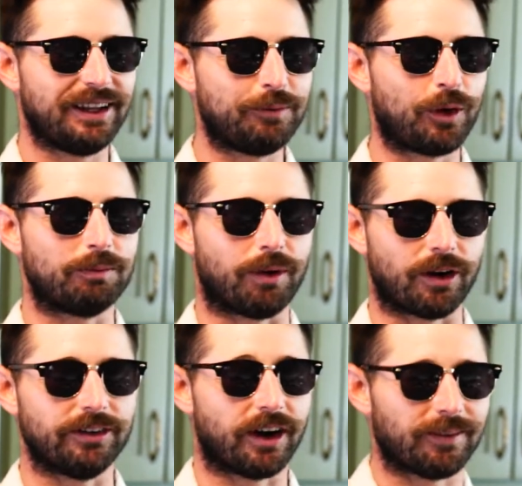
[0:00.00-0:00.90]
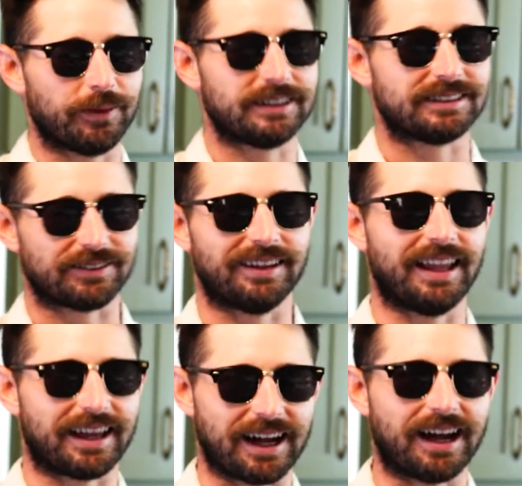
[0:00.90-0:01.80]
more barnyard, which is
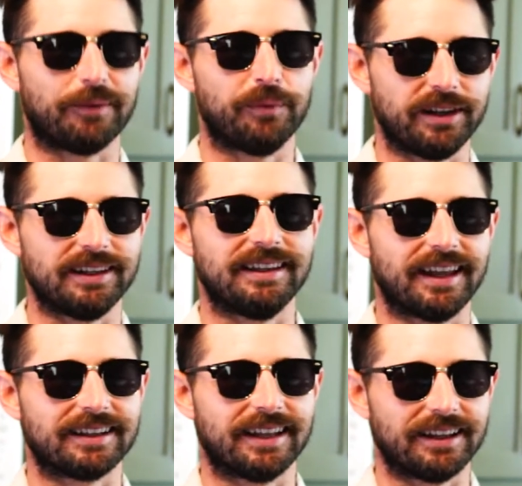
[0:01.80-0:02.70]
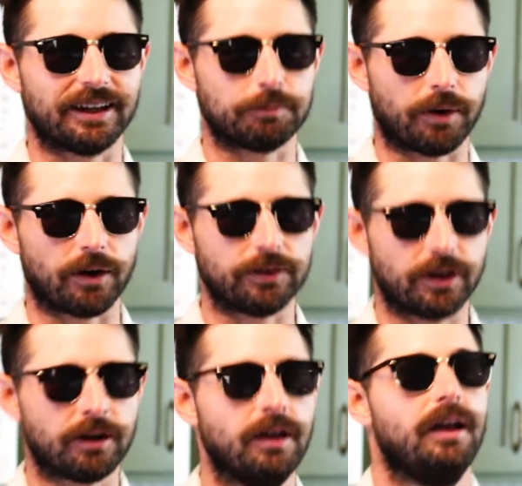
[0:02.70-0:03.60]
like, I really like that, like
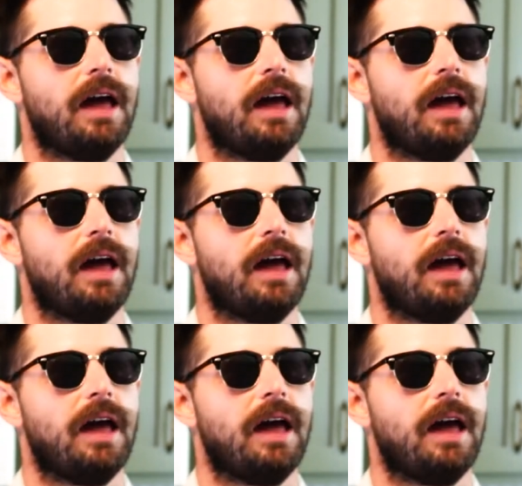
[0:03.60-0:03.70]
barnyard.